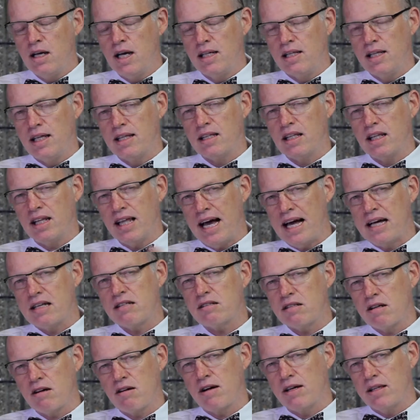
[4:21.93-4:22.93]
And then the
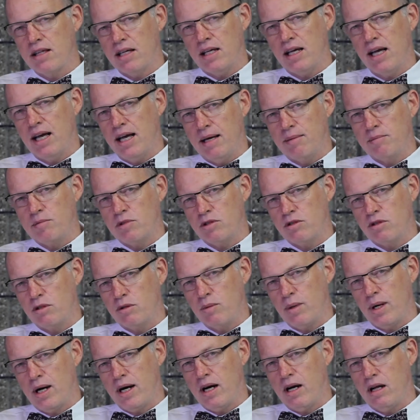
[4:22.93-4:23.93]
last area that games do
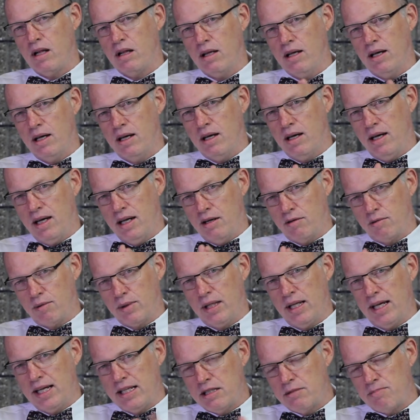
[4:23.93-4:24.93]
well, uh, and it
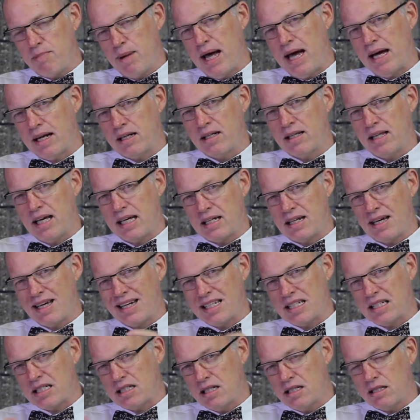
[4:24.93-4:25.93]
relates back to that kind
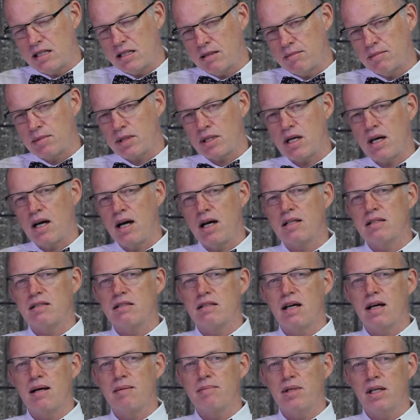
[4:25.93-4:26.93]
of systems
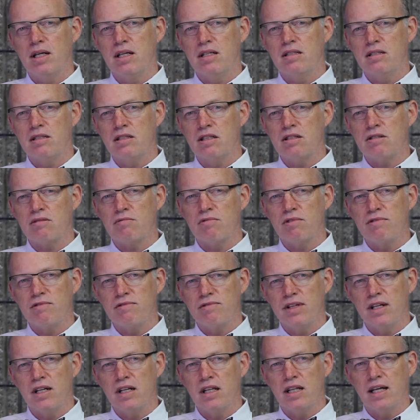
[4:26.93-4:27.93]
concept, is just
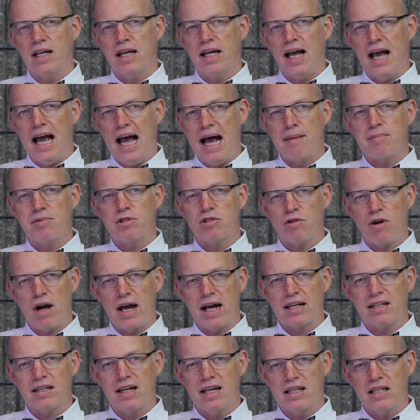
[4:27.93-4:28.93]
revealing
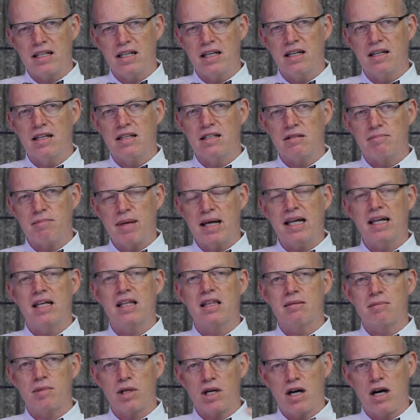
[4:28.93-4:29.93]
abstract ideas,
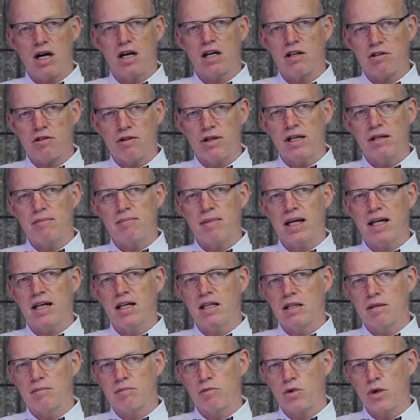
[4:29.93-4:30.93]
making them concrete,
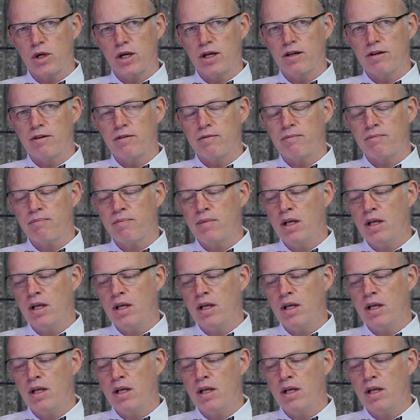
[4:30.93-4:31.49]
making them real.